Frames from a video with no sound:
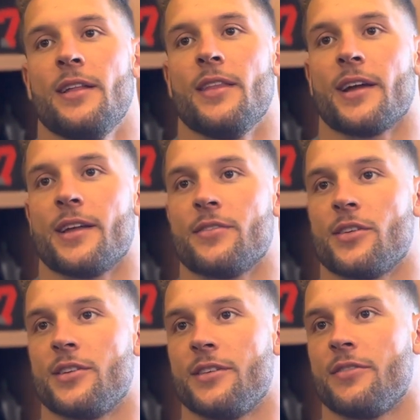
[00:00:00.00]
that gives
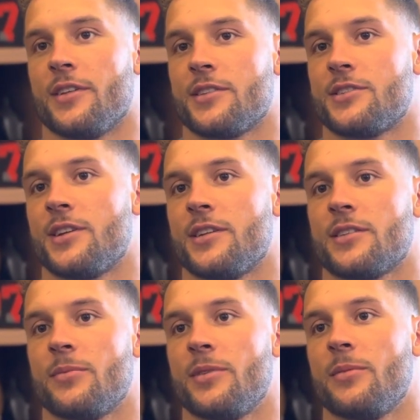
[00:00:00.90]
our defense a chance
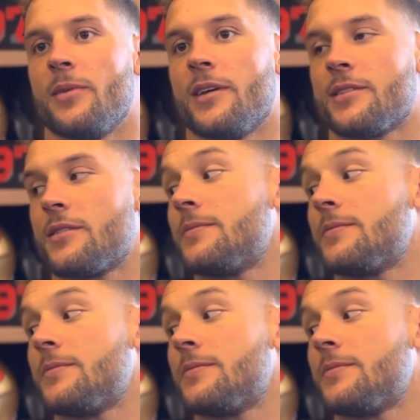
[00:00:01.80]
to be the best.